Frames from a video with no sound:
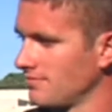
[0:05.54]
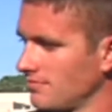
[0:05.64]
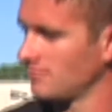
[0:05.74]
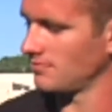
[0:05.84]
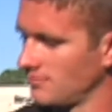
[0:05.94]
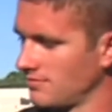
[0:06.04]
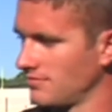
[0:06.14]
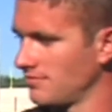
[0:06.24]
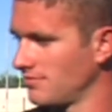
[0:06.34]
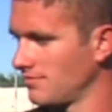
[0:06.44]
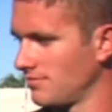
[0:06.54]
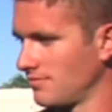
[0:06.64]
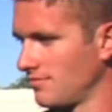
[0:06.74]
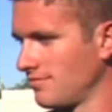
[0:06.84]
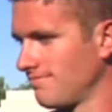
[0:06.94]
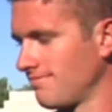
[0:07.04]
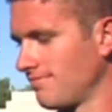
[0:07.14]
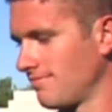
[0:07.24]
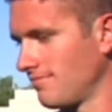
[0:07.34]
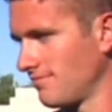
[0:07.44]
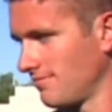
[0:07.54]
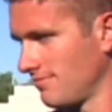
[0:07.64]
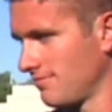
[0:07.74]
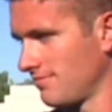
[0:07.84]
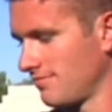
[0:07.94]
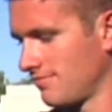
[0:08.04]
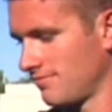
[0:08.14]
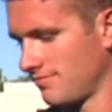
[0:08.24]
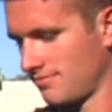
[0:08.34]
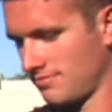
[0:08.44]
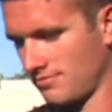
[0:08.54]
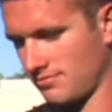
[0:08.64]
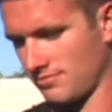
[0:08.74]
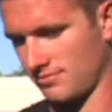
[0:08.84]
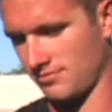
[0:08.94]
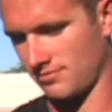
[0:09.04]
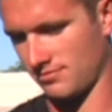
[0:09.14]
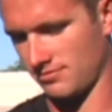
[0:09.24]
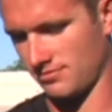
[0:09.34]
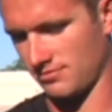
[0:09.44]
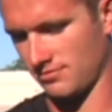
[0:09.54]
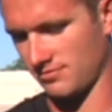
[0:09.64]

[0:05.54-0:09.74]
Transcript: No words are spoken by the person on screen.